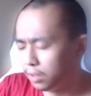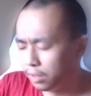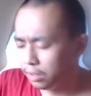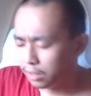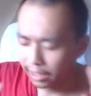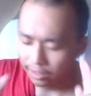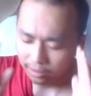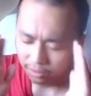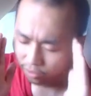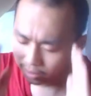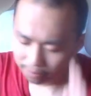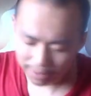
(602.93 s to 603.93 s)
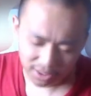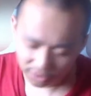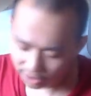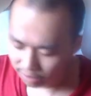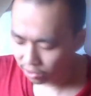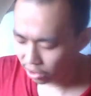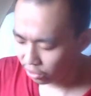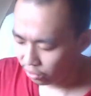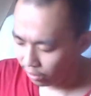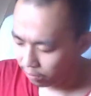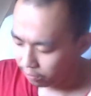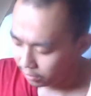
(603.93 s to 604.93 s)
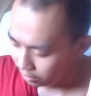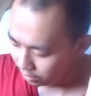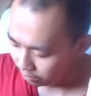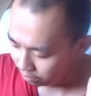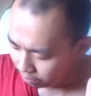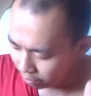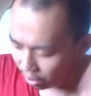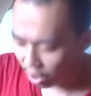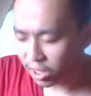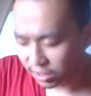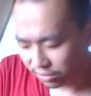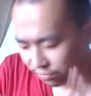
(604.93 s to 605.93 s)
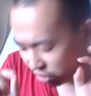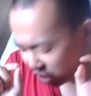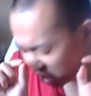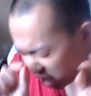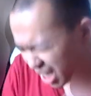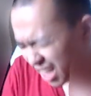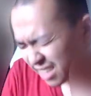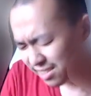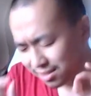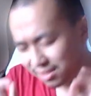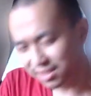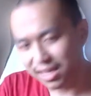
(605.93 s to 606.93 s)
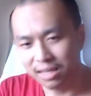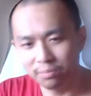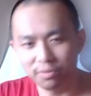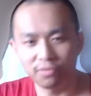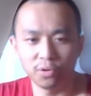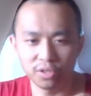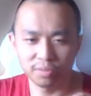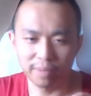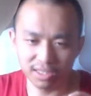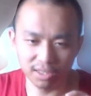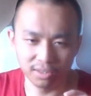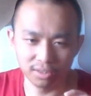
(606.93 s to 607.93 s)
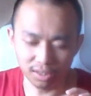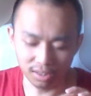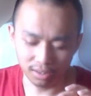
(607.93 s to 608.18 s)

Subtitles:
Like, you can bash your keyboard all you want, but pause for just a second before you smash enter.